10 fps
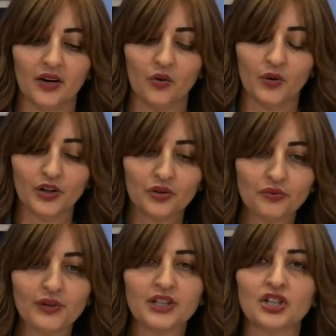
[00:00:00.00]
When you're
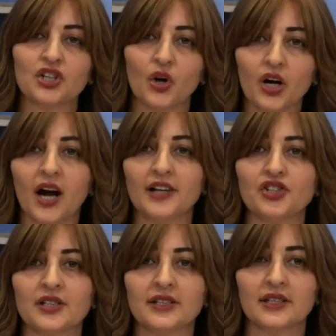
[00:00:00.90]
rich in your
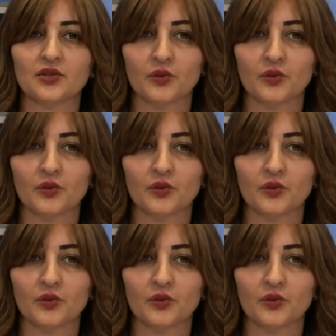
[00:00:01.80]
consciousness,